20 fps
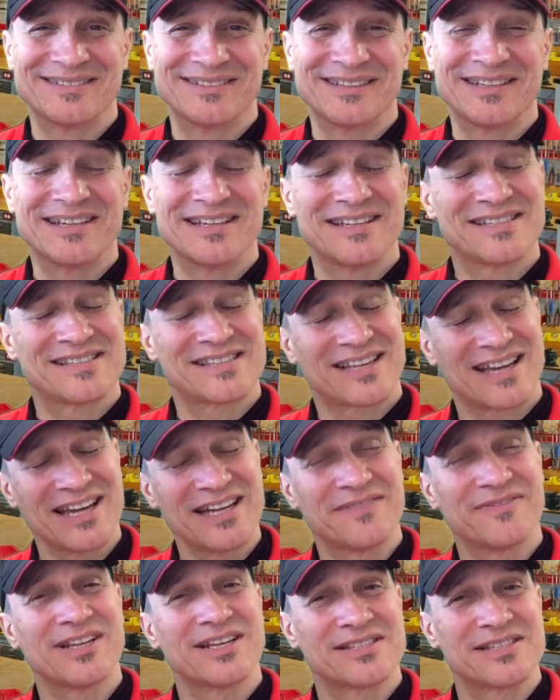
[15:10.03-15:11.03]
It's
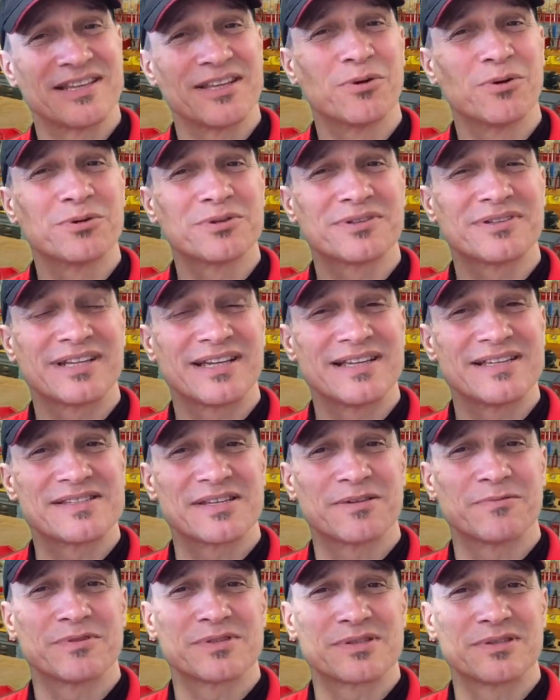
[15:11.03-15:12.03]
kind of nice. In the older days,
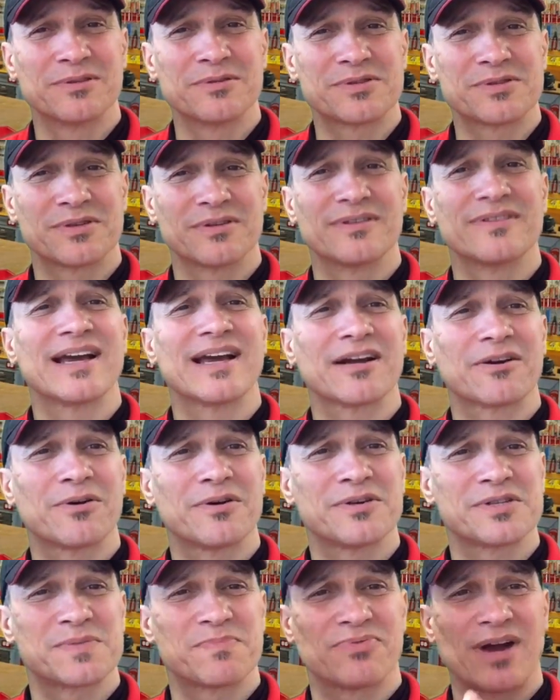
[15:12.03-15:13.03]
it was looser, and that
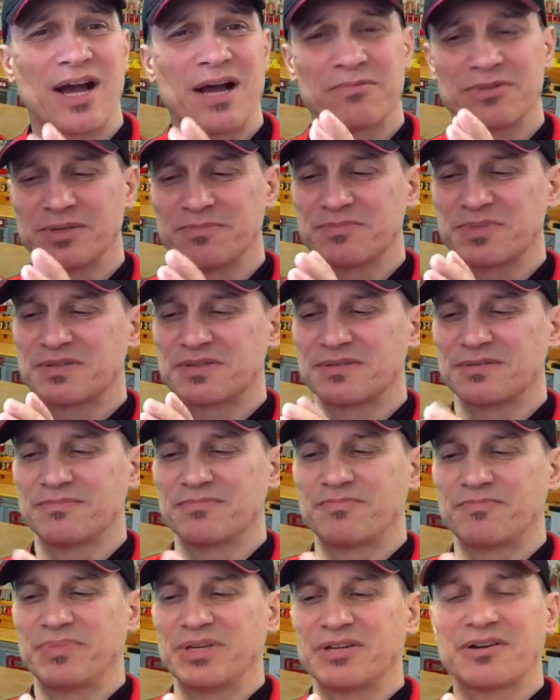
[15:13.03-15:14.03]
caused problems
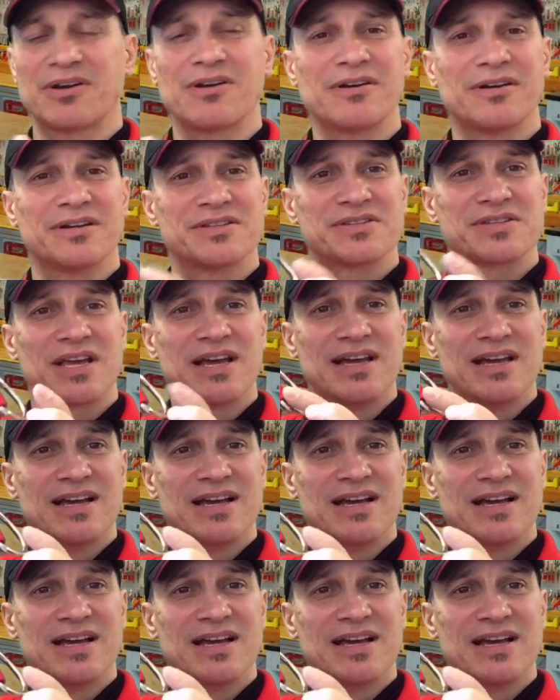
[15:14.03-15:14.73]
because